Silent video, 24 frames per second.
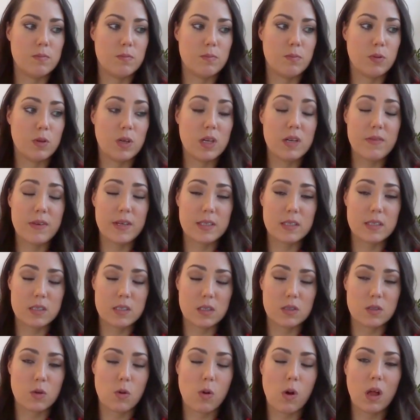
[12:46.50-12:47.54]
previous
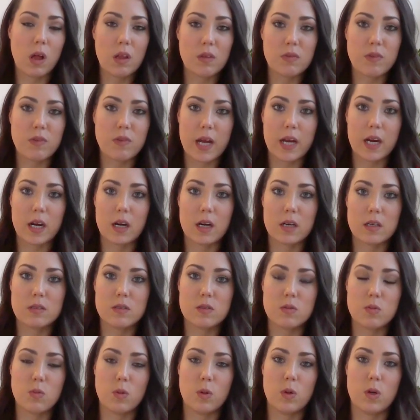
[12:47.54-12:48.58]

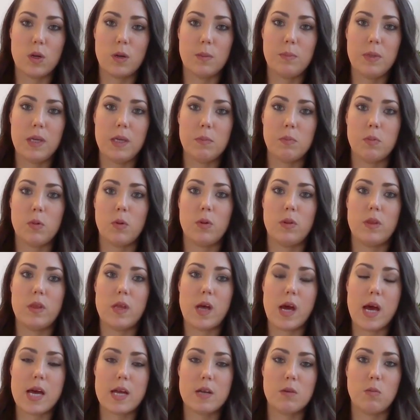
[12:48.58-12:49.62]
disqualifiers were people
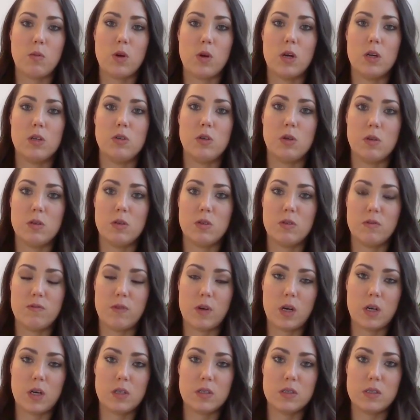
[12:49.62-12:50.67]
that were
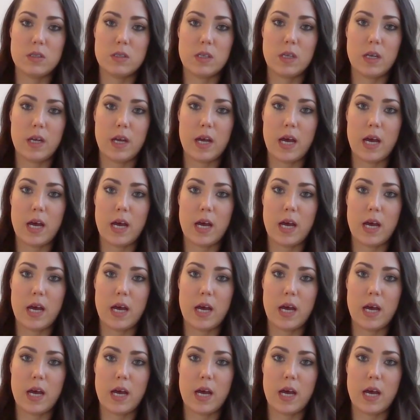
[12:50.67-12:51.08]
neurodiverse.